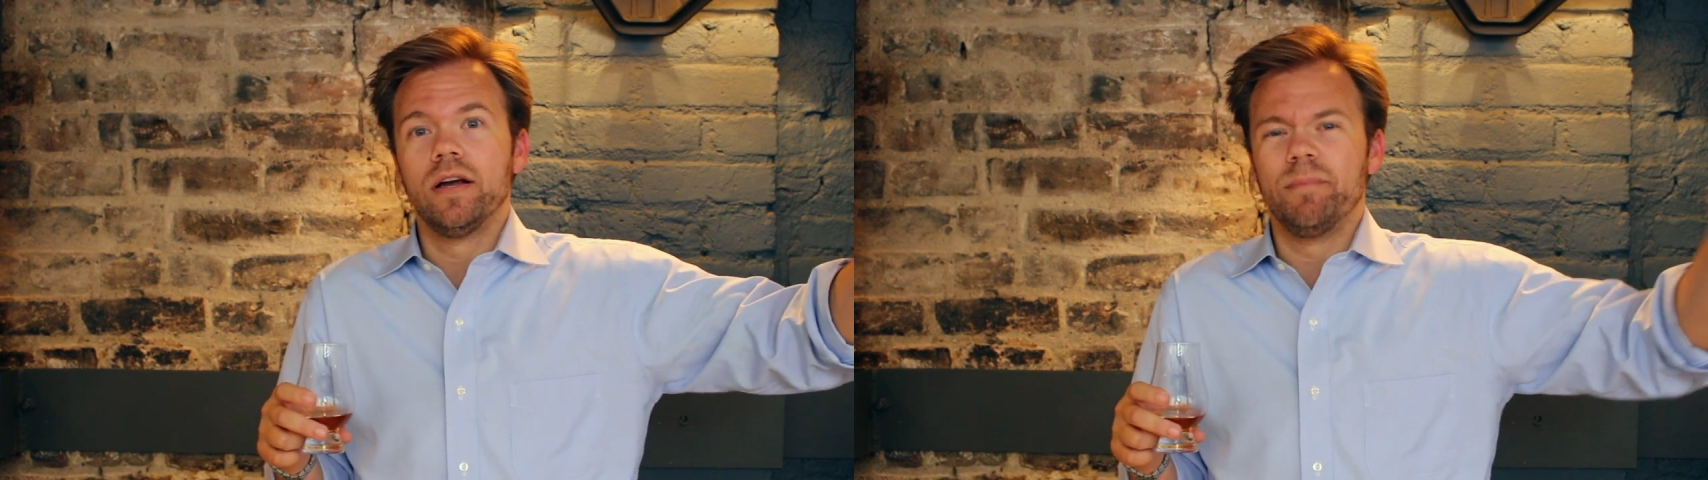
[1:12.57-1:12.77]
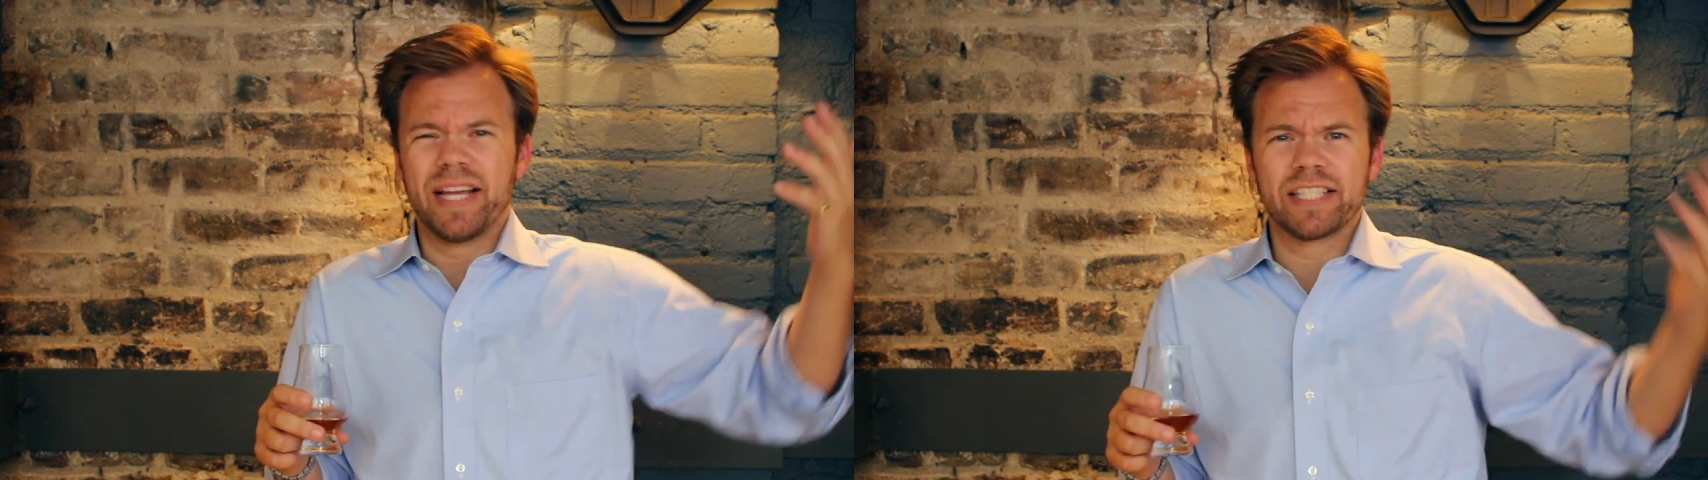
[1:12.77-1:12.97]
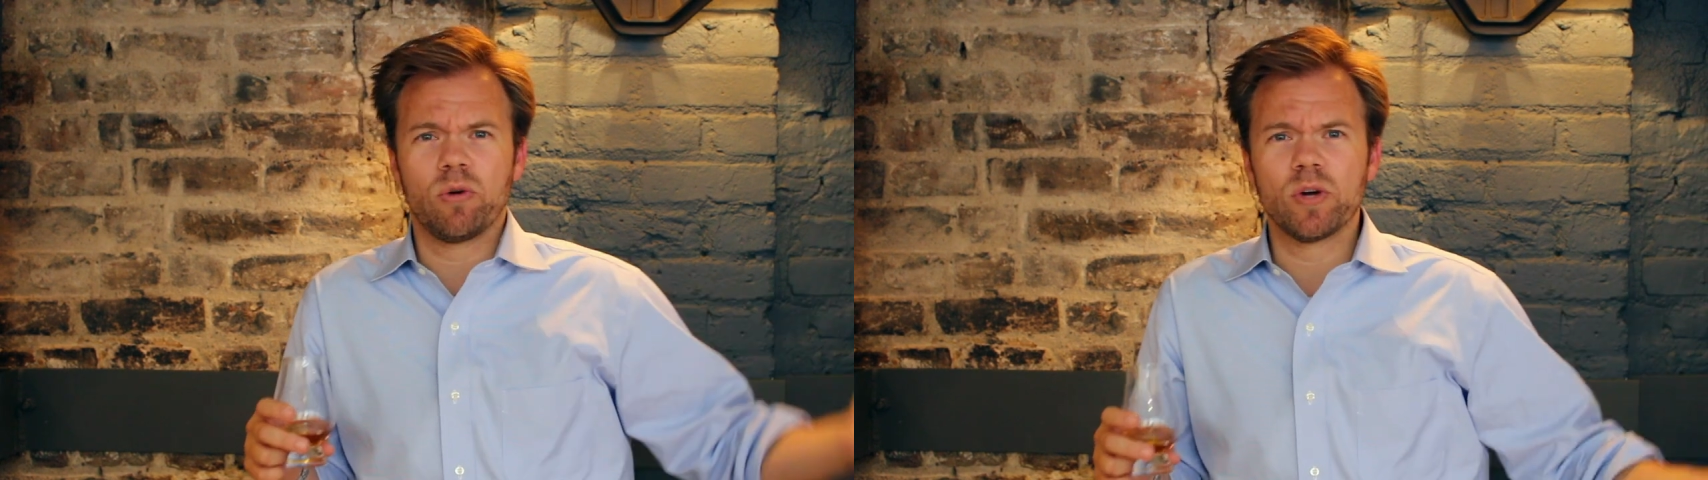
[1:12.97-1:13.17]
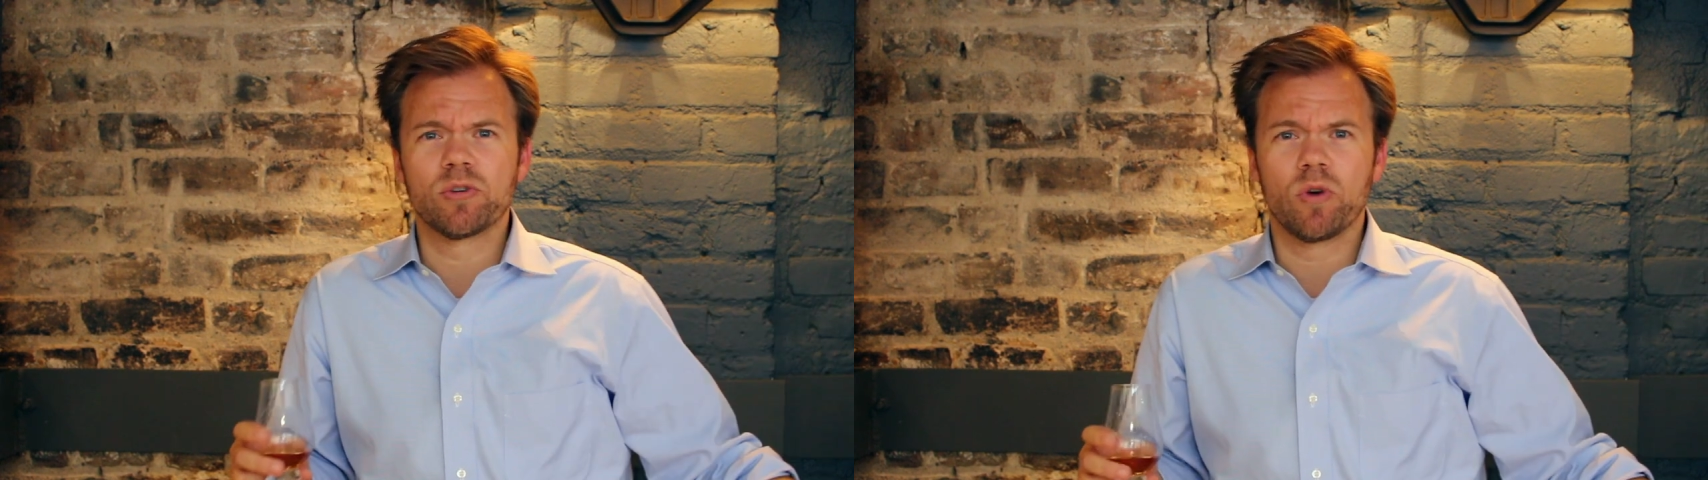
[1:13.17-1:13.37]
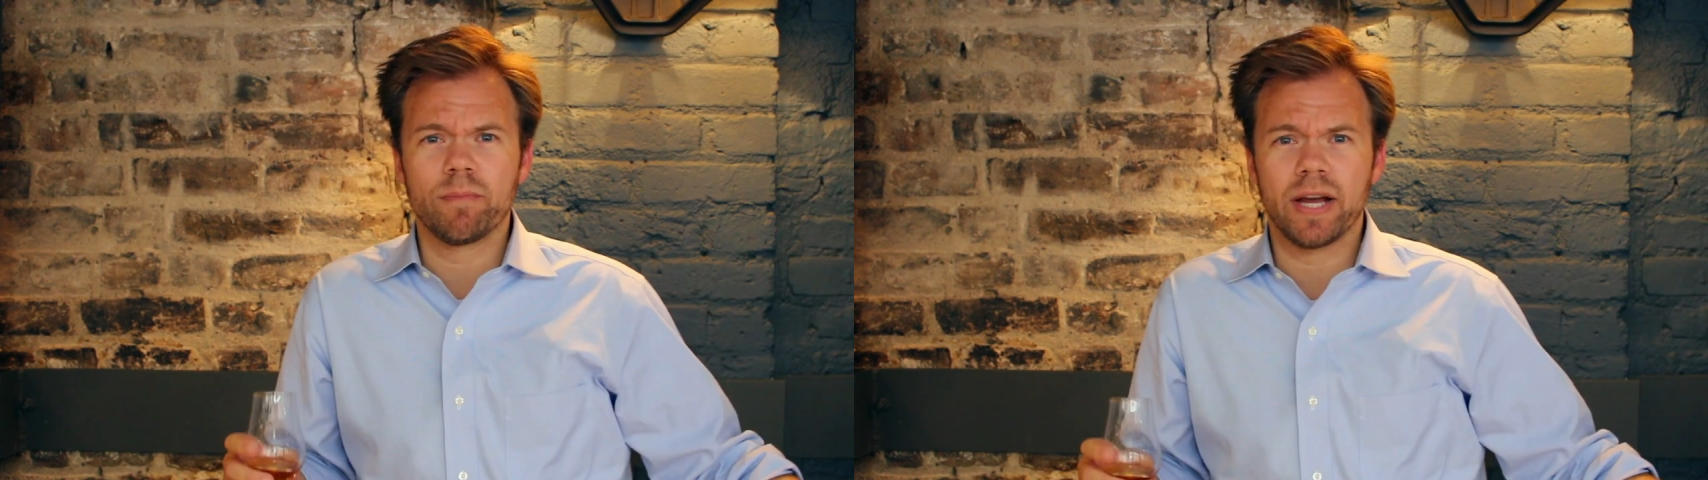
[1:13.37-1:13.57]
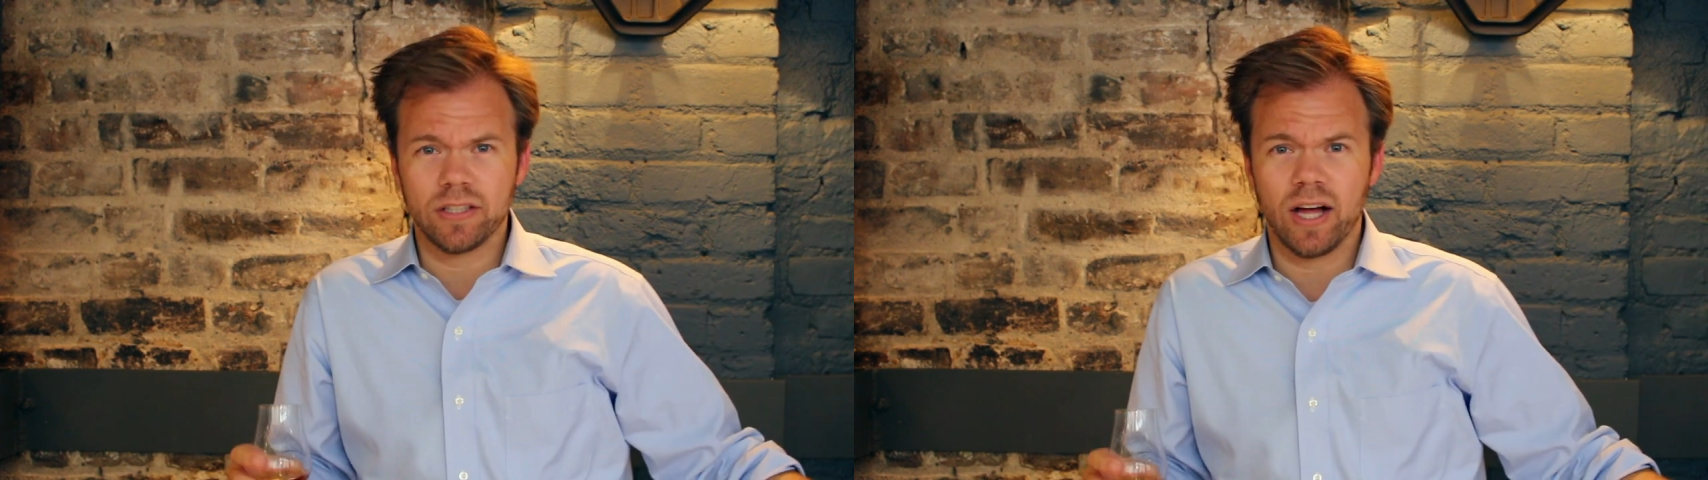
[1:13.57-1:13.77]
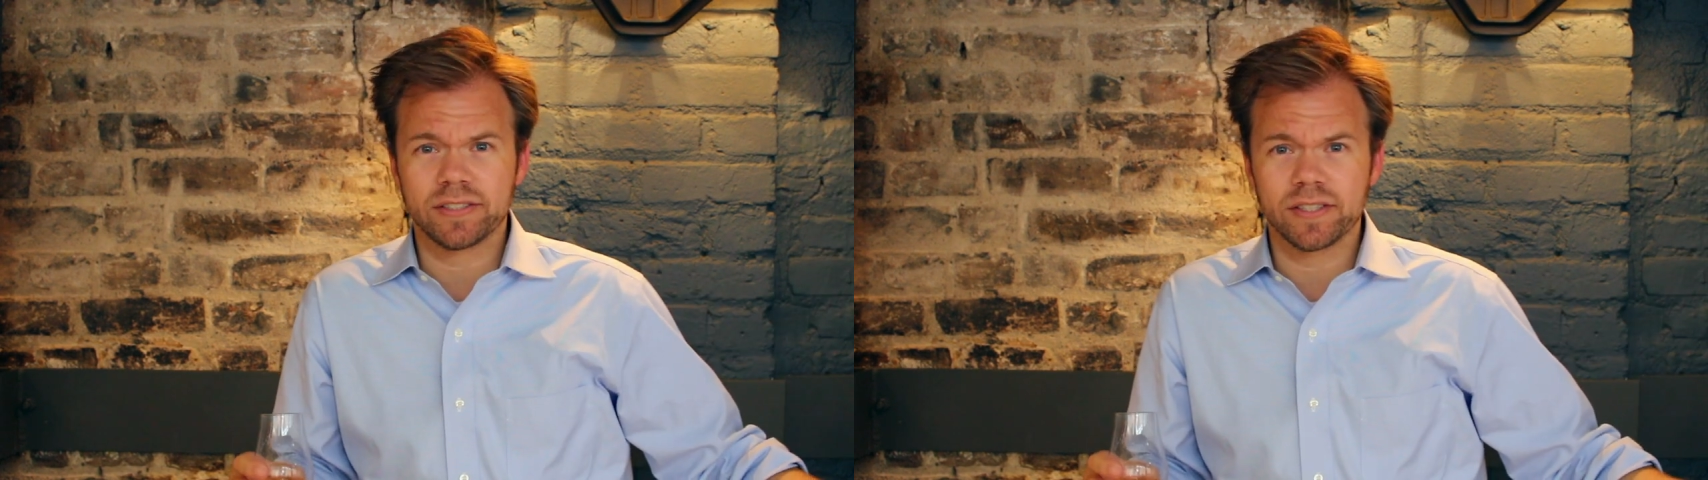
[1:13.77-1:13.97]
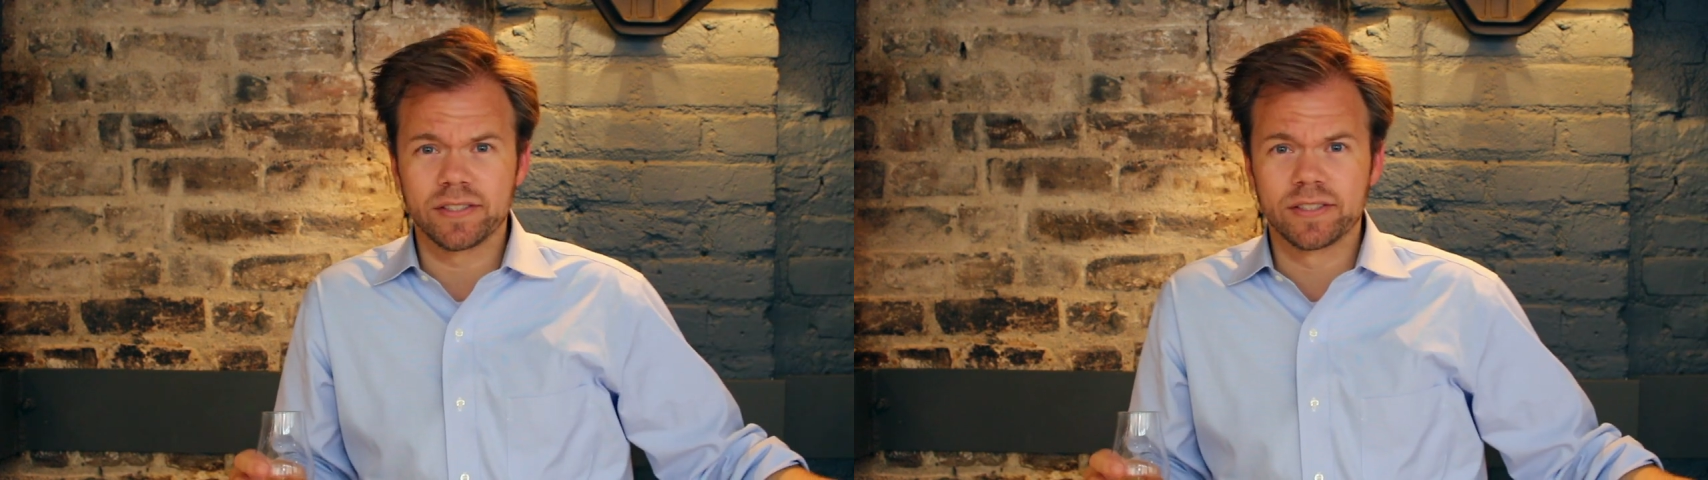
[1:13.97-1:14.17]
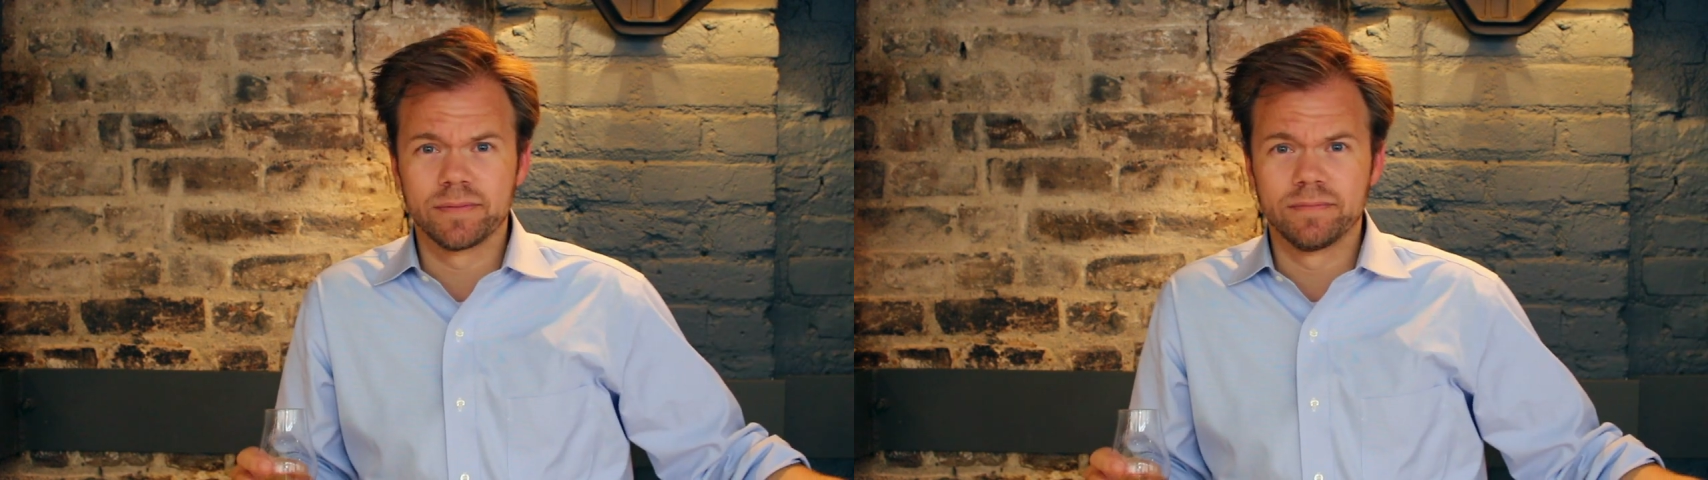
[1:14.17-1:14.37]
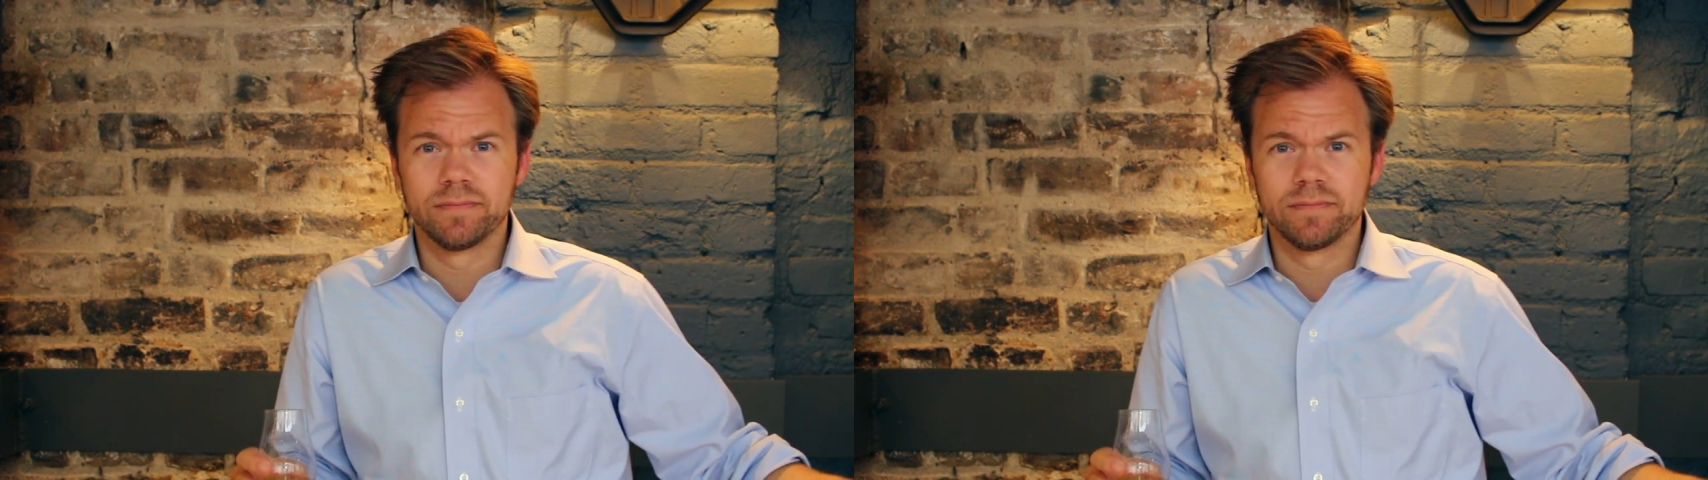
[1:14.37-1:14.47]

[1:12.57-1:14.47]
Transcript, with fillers: because I wasn't wearing my glasses.